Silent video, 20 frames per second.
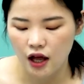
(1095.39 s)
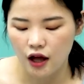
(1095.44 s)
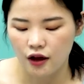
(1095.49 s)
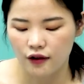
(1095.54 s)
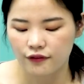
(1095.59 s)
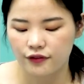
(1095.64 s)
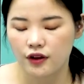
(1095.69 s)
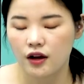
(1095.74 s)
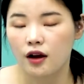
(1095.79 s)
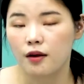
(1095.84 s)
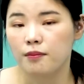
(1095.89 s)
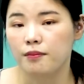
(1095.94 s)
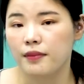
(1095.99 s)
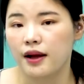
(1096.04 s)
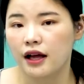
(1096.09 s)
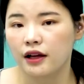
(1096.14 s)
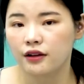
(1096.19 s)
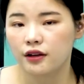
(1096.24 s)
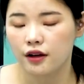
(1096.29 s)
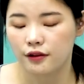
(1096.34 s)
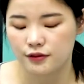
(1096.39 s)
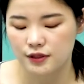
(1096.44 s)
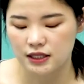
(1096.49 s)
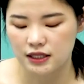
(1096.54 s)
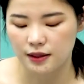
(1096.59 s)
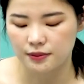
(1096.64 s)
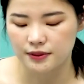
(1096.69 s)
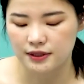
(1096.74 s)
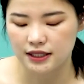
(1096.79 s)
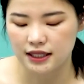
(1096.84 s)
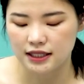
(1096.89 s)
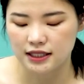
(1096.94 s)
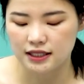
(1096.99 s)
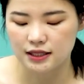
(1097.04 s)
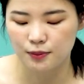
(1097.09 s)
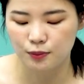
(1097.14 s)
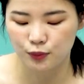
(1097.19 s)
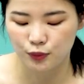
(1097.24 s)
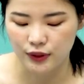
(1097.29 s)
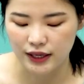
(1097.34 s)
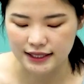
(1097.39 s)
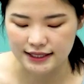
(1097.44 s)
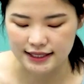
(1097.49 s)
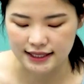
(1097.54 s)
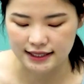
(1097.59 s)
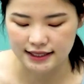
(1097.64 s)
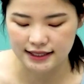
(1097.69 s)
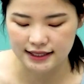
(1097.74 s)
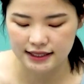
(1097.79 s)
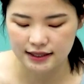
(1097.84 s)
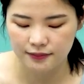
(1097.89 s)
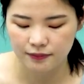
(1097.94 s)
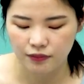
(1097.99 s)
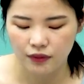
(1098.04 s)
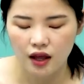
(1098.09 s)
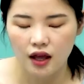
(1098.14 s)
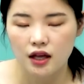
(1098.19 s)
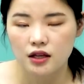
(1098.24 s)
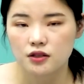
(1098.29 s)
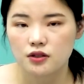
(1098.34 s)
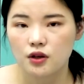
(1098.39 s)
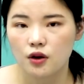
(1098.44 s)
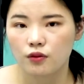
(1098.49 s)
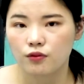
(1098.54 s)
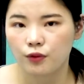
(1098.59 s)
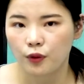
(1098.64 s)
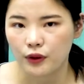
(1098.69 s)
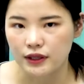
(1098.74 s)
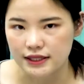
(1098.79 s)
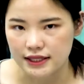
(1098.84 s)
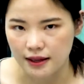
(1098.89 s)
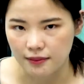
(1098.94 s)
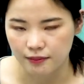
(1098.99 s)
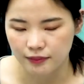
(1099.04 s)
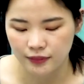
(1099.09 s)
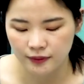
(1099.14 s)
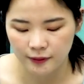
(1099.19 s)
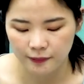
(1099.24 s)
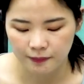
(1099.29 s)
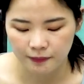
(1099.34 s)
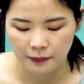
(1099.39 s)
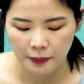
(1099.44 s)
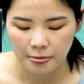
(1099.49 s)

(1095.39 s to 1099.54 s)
of the amount of substance present. So for example,